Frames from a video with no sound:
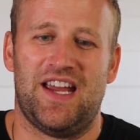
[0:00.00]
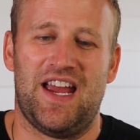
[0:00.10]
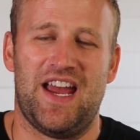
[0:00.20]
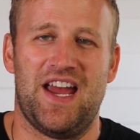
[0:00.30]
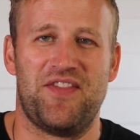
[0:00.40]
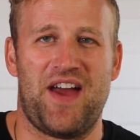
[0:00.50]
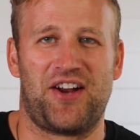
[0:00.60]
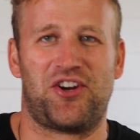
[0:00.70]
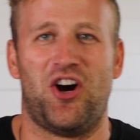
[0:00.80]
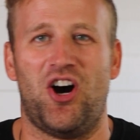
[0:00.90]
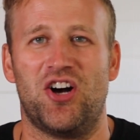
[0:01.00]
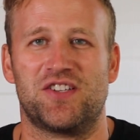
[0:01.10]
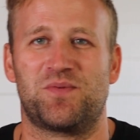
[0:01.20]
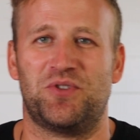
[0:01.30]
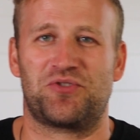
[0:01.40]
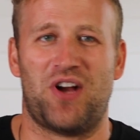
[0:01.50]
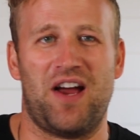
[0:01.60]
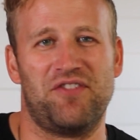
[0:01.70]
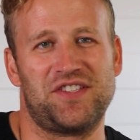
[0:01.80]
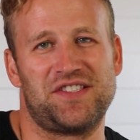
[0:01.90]
and that cause will
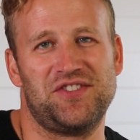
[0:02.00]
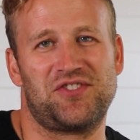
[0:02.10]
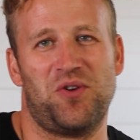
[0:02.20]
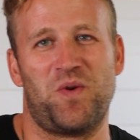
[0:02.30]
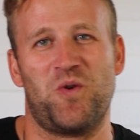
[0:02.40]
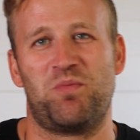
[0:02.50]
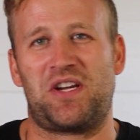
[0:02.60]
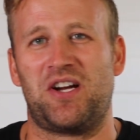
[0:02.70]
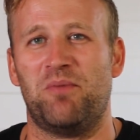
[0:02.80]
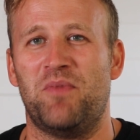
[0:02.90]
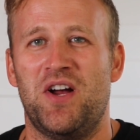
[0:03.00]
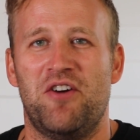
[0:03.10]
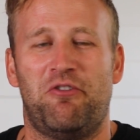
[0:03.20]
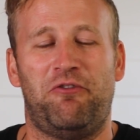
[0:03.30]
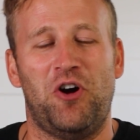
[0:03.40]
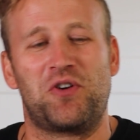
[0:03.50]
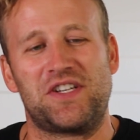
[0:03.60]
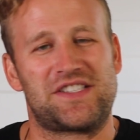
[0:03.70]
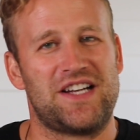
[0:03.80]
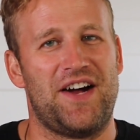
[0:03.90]
drive us, and so we will become
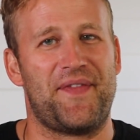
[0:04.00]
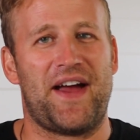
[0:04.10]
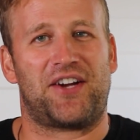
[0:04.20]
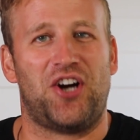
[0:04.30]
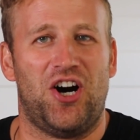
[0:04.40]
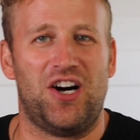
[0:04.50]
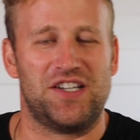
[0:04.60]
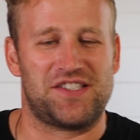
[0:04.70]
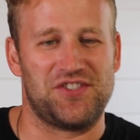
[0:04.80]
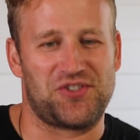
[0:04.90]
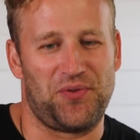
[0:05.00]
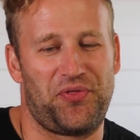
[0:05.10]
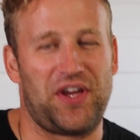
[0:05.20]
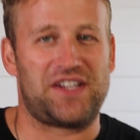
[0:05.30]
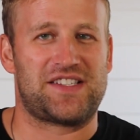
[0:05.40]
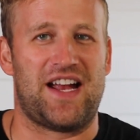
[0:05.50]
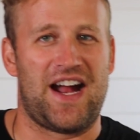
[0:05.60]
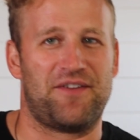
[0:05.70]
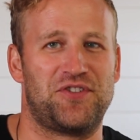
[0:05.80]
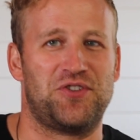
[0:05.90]
focused on that cause. And so things that
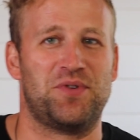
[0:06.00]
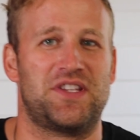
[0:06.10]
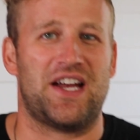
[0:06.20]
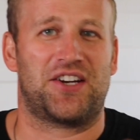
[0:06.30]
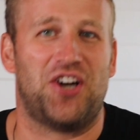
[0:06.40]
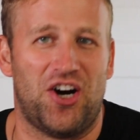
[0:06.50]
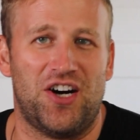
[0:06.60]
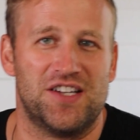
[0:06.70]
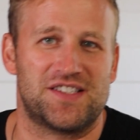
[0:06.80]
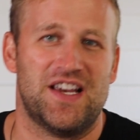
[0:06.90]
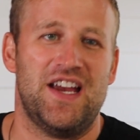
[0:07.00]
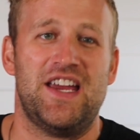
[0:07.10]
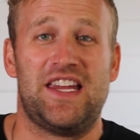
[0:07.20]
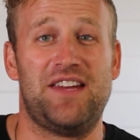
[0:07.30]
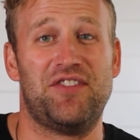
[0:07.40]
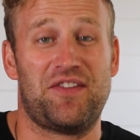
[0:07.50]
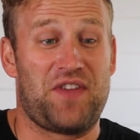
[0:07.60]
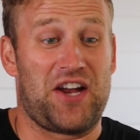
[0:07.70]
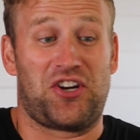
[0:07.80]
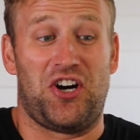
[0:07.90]
have to do with that cause, even if that